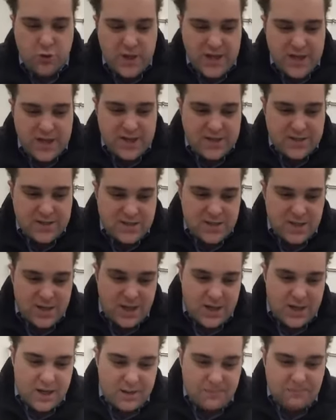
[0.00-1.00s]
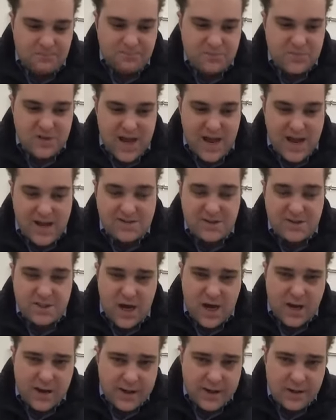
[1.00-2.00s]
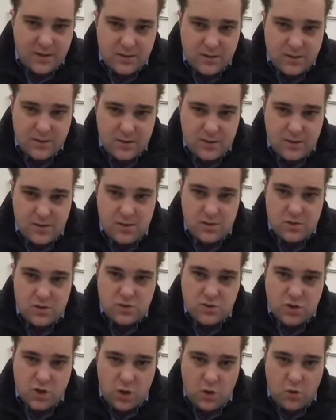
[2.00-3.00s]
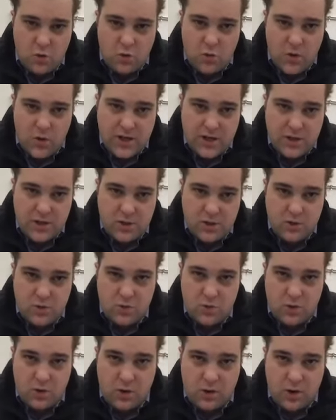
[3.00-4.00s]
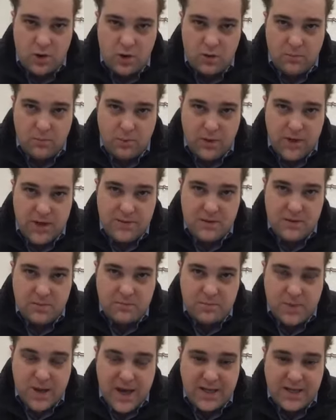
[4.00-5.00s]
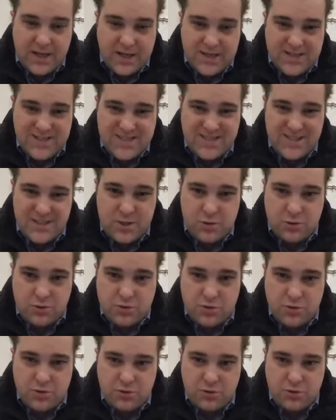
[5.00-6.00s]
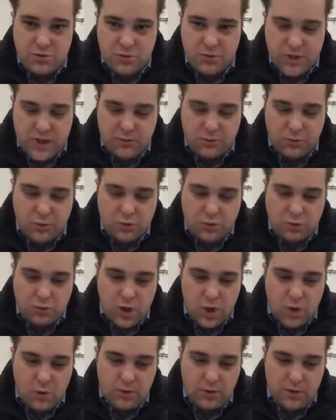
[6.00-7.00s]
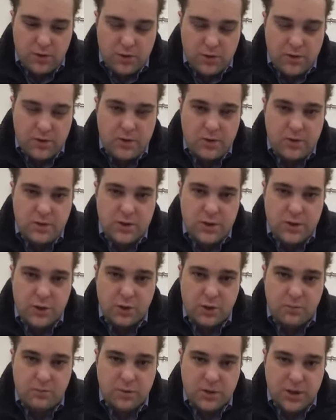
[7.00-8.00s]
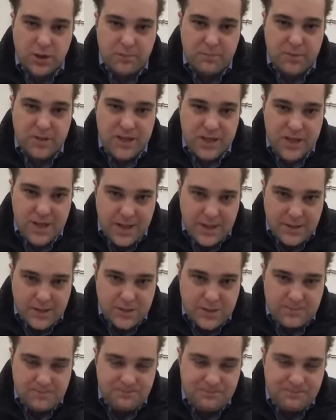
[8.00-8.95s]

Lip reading: is acidotic. So when you are breathing back in CO2, it will lower your blood pH.